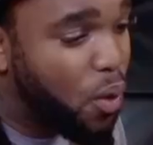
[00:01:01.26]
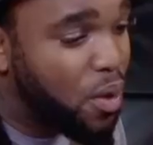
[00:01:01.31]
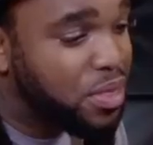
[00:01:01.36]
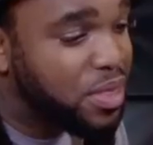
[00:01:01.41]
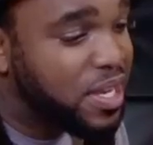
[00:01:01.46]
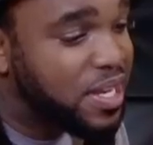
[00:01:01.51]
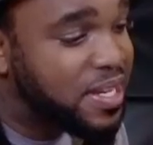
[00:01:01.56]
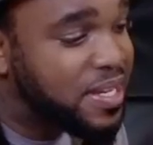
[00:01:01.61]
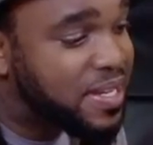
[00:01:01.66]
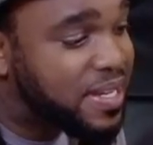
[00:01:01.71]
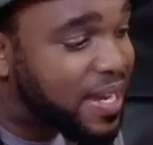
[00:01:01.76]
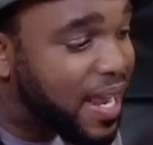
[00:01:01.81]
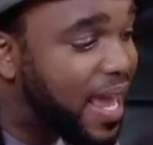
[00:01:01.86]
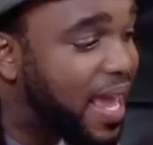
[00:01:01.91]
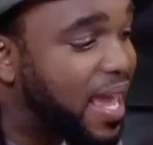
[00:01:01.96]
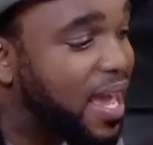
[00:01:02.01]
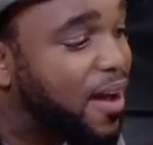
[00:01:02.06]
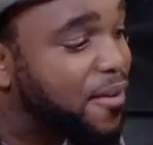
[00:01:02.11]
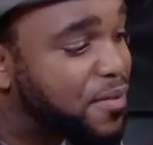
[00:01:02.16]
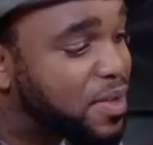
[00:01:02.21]
on the
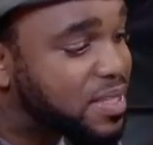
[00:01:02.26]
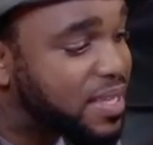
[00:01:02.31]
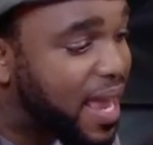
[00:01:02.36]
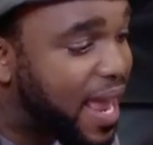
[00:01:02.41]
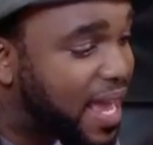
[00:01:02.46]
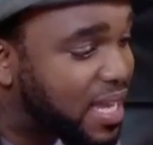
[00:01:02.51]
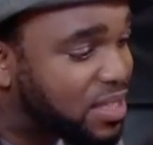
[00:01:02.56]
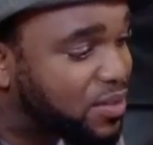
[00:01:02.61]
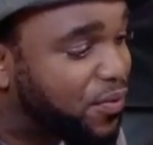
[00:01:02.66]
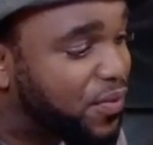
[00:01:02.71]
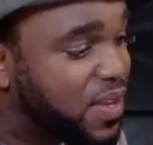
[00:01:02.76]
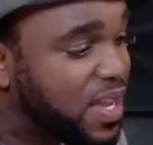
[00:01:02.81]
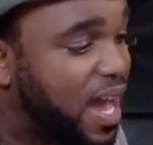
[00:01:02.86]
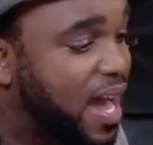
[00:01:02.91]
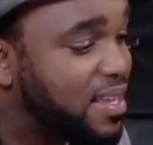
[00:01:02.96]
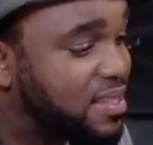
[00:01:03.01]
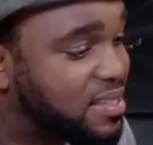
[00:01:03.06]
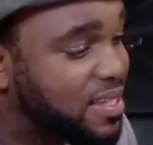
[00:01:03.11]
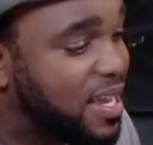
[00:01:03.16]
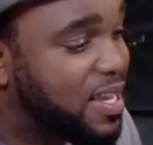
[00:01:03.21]
day of his
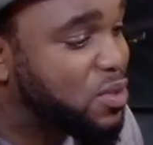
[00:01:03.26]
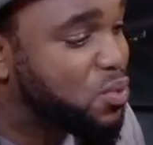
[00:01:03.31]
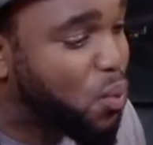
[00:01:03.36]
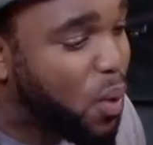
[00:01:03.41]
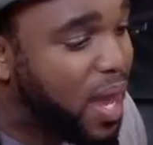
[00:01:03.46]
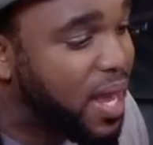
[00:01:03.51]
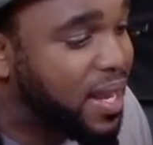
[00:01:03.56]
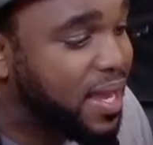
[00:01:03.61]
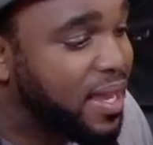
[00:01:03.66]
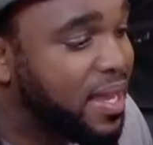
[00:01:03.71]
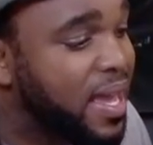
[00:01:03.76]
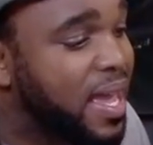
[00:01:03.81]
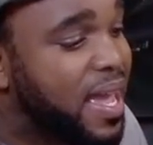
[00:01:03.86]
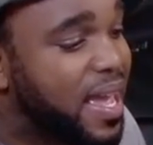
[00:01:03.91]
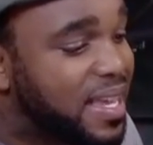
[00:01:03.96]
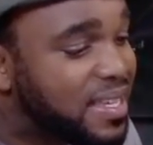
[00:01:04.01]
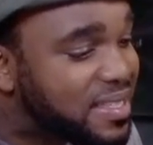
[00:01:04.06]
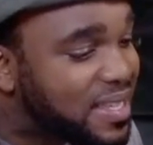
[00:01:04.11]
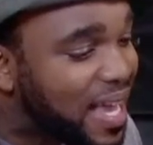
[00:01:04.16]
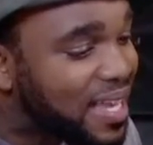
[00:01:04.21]
ex-fiancé's wedding.
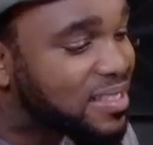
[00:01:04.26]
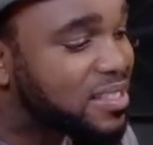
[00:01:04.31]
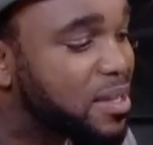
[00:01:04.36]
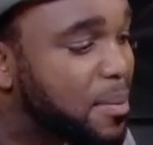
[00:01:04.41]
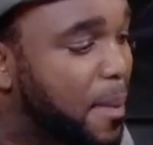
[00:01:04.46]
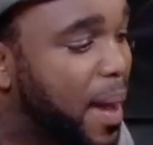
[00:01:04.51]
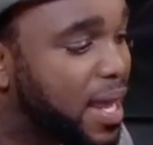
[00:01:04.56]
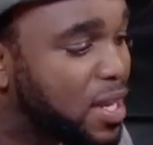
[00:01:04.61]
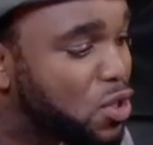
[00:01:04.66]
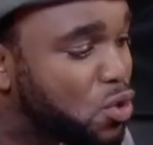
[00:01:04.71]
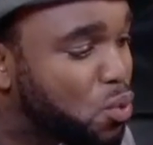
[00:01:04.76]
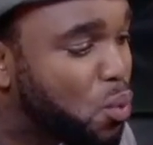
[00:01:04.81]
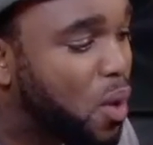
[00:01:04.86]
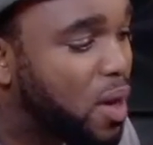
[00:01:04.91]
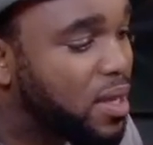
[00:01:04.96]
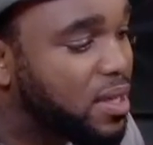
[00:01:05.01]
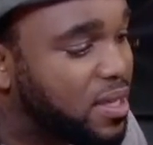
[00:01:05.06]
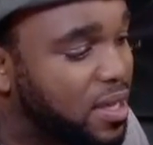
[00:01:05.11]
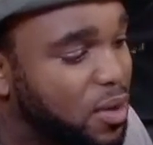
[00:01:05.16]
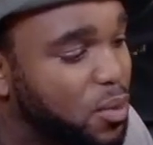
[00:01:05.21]
Is that somebody you
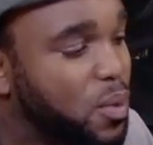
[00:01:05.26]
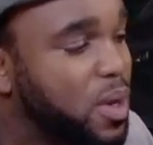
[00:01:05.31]
want to get